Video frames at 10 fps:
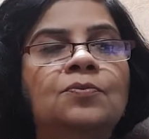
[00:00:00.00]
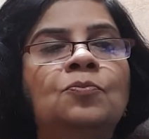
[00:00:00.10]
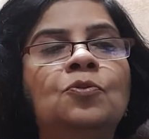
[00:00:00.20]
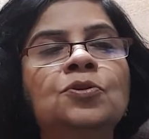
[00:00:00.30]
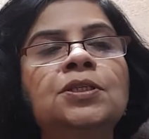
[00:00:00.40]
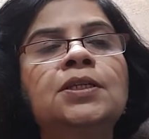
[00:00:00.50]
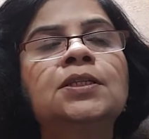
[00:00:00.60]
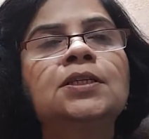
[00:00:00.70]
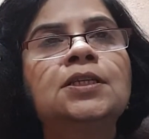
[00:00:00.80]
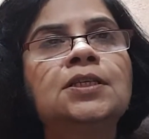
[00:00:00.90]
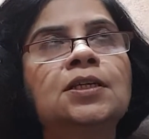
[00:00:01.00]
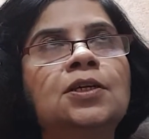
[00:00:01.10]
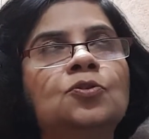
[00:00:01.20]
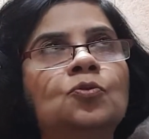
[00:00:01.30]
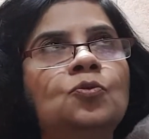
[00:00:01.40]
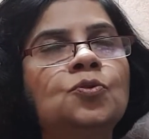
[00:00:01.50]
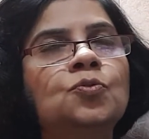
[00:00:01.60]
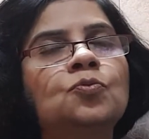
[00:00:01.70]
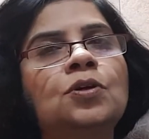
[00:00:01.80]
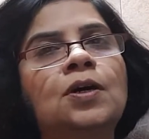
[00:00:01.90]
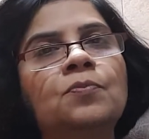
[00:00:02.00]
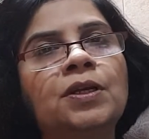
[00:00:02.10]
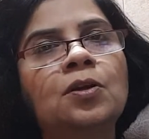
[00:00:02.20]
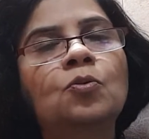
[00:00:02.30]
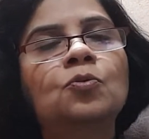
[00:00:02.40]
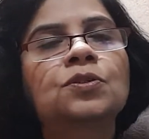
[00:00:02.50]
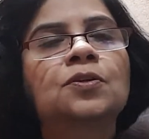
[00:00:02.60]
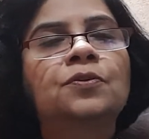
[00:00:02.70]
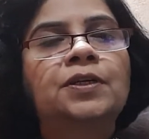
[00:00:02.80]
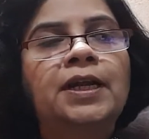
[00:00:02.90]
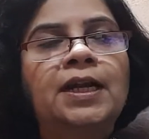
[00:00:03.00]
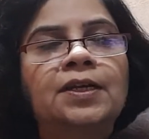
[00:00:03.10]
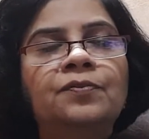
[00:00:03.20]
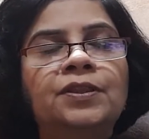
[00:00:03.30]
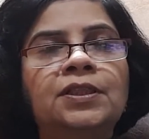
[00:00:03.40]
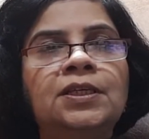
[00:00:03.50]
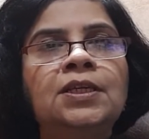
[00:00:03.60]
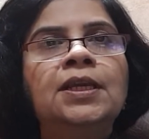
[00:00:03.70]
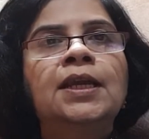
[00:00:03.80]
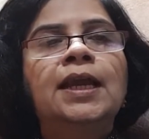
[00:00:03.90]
Most at the risk are those who come in close contact with the